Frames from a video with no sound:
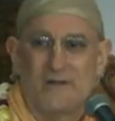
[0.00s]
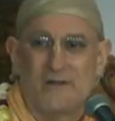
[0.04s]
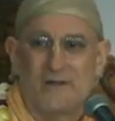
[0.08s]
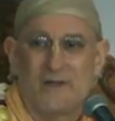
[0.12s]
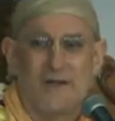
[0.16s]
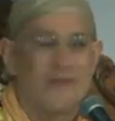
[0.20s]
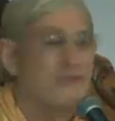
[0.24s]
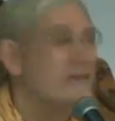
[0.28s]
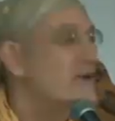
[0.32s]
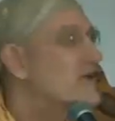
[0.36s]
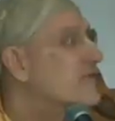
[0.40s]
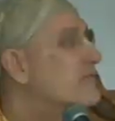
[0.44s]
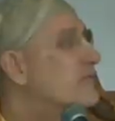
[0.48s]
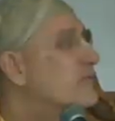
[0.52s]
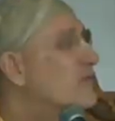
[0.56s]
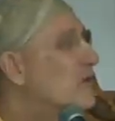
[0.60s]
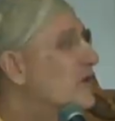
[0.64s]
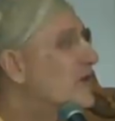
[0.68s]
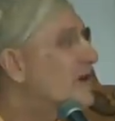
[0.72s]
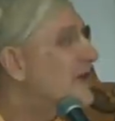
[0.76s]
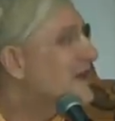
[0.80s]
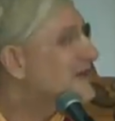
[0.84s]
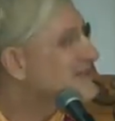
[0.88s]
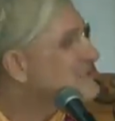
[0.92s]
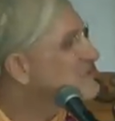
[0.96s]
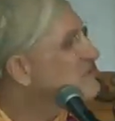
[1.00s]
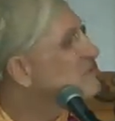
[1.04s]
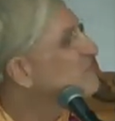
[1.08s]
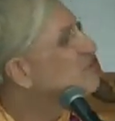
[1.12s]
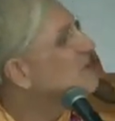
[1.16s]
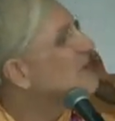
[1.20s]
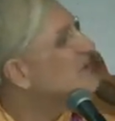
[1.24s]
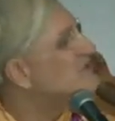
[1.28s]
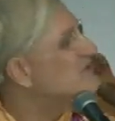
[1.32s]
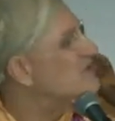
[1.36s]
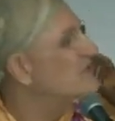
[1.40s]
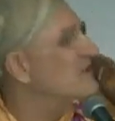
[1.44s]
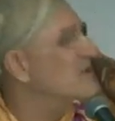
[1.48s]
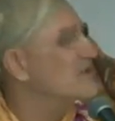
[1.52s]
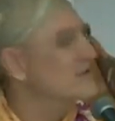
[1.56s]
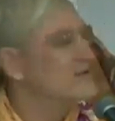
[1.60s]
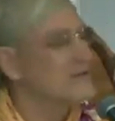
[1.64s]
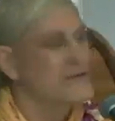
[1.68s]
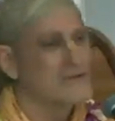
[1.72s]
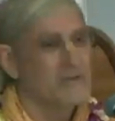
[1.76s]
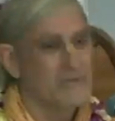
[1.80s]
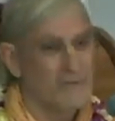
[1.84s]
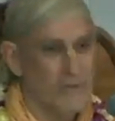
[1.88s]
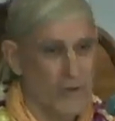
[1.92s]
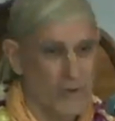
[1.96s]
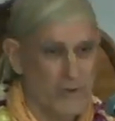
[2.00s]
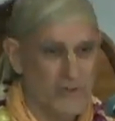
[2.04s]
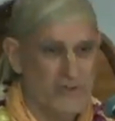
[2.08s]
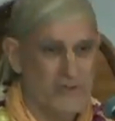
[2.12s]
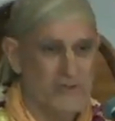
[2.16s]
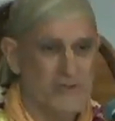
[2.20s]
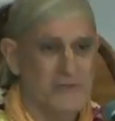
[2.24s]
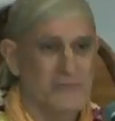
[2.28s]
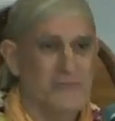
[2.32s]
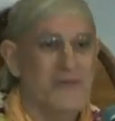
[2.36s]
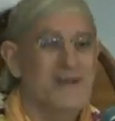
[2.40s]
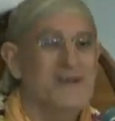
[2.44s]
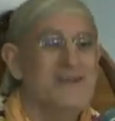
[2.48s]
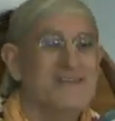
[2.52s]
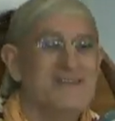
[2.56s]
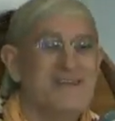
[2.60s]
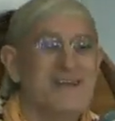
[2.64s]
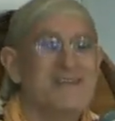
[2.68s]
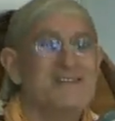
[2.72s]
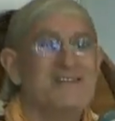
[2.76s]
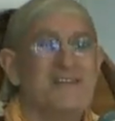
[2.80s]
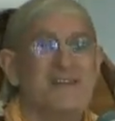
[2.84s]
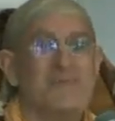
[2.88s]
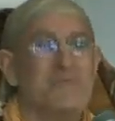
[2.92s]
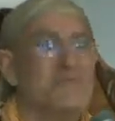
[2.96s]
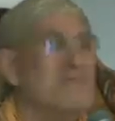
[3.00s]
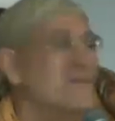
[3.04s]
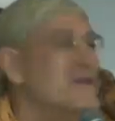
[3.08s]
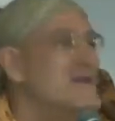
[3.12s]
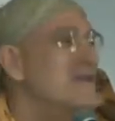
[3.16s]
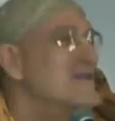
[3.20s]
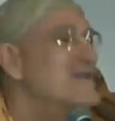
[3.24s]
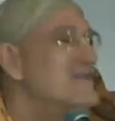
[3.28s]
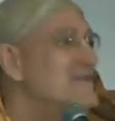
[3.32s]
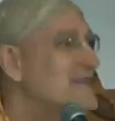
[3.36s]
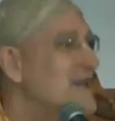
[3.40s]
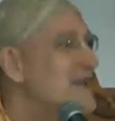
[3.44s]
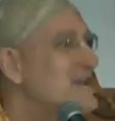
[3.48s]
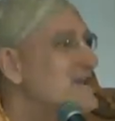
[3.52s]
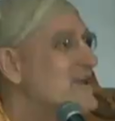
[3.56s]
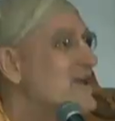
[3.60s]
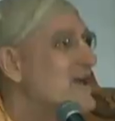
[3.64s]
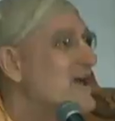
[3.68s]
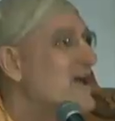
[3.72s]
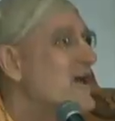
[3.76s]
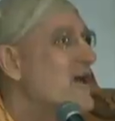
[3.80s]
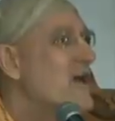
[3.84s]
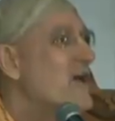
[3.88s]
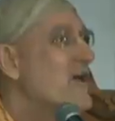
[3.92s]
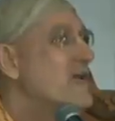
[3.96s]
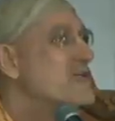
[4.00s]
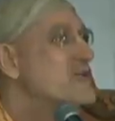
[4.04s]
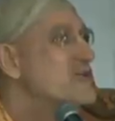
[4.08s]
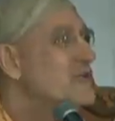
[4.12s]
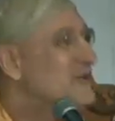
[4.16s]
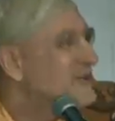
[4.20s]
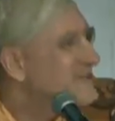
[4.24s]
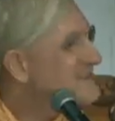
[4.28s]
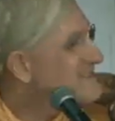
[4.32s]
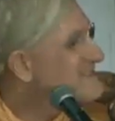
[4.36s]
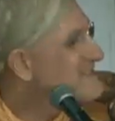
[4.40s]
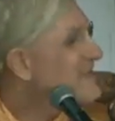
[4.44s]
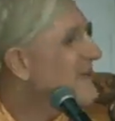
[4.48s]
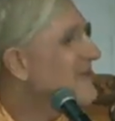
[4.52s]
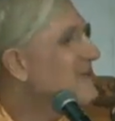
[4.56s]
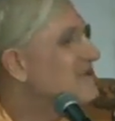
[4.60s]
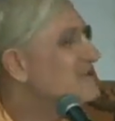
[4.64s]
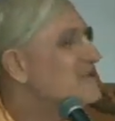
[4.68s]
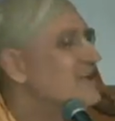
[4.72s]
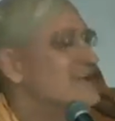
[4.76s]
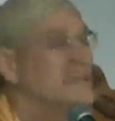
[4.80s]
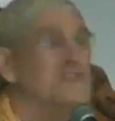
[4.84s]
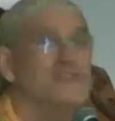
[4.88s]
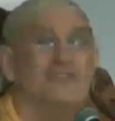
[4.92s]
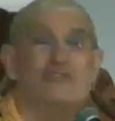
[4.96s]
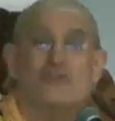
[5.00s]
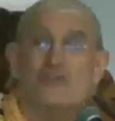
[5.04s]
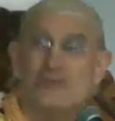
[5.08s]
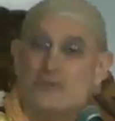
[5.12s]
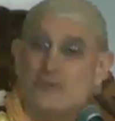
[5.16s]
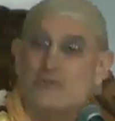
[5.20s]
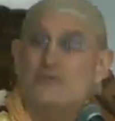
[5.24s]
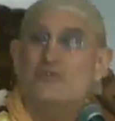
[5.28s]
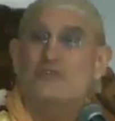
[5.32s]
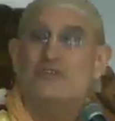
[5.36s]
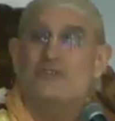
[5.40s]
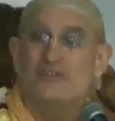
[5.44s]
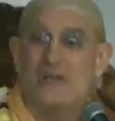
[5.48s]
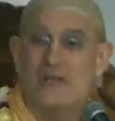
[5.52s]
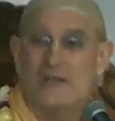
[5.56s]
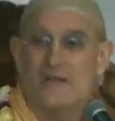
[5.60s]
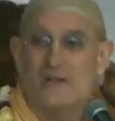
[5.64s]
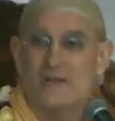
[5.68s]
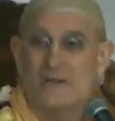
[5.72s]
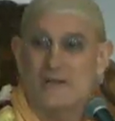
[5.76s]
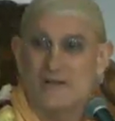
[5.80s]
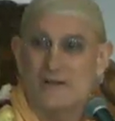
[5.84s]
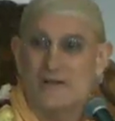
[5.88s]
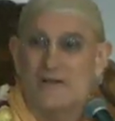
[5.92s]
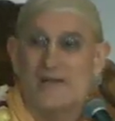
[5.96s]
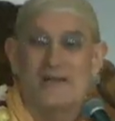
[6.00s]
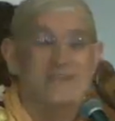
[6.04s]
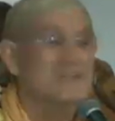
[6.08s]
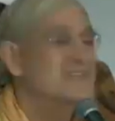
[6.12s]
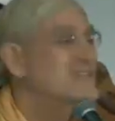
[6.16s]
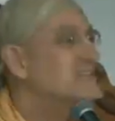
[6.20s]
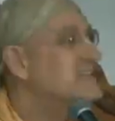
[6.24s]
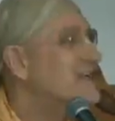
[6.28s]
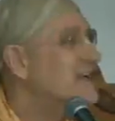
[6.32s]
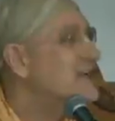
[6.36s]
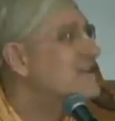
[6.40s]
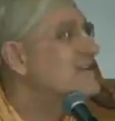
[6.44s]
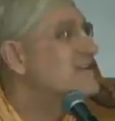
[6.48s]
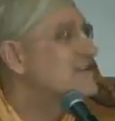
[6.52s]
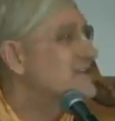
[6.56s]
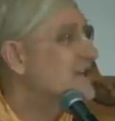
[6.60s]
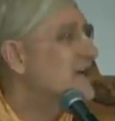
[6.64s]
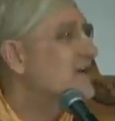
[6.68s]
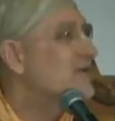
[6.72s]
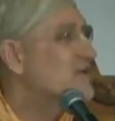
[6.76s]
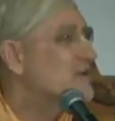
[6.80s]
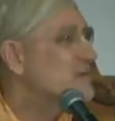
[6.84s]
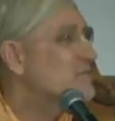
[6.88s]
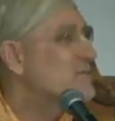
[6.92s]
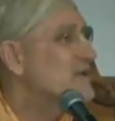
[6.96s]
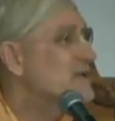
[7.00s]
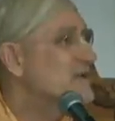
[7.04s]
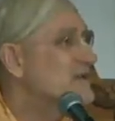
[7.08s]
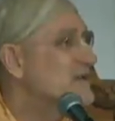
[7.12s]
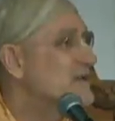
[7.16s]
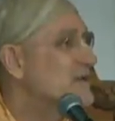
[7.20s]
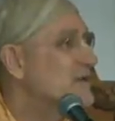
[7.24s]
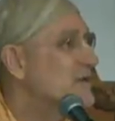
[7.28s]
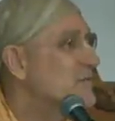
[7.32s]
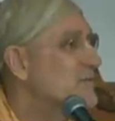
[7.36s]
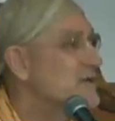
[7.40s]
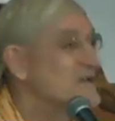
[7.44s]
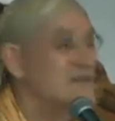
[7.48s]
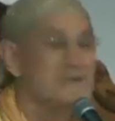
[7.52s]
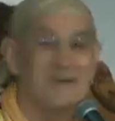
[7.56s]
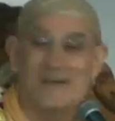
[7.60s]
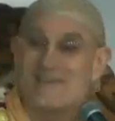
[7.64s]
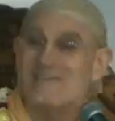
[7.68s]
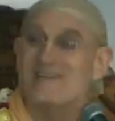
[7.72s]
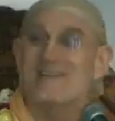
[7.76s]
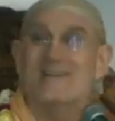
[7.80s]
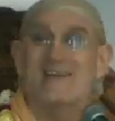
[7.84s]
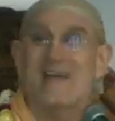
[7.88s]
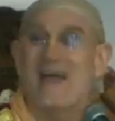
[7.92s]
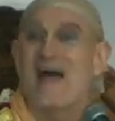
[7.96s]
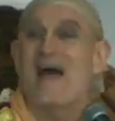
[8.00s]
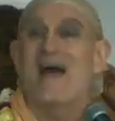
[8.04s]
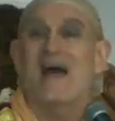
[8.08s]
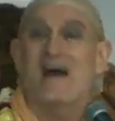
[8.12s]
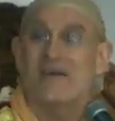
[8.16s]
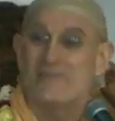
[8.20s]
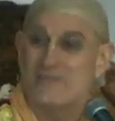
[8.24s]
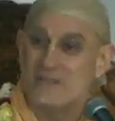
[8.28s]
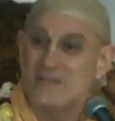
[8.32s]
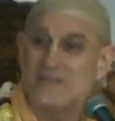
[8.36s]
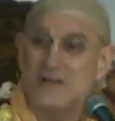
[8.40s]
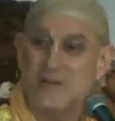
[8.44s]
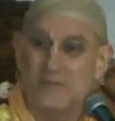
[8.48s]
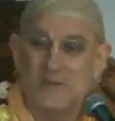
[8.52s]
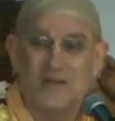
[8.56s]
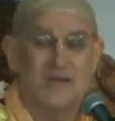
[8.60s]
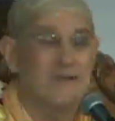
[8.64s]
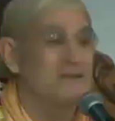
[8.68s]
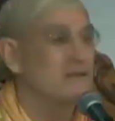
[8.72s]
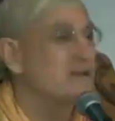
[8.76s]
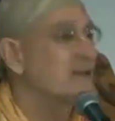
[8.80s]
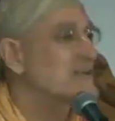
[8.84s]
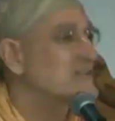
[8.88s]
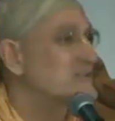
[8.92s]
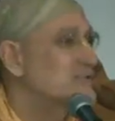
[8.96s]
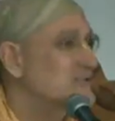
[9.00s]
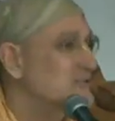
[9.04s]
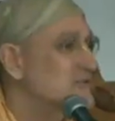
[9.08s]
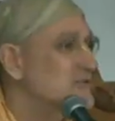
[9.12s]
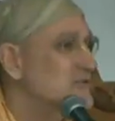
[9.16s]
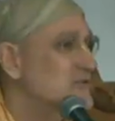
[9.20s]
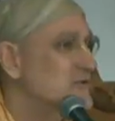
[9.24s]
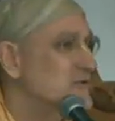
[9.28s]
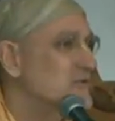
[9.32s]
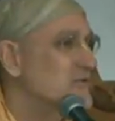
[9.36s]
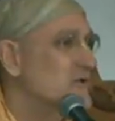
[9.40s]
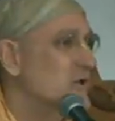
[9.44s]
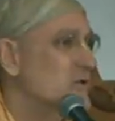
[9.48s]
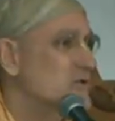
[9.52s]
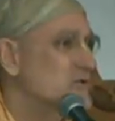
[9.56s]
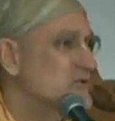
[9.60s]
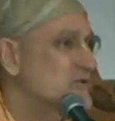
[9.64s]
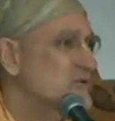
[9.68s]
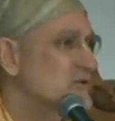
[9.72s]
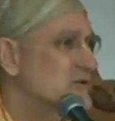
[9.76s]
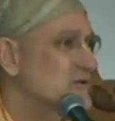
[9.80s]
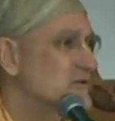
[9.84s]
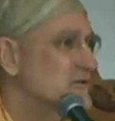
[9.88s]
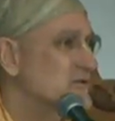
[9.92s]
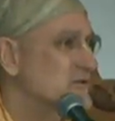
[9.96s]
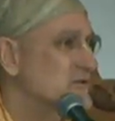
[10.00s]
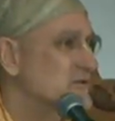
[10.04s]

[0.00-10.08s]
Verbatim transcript: Therefore, expressing the devotion. But it doesn't mean that your intent in choosing a secondary medium doesn't have some connection to devotion?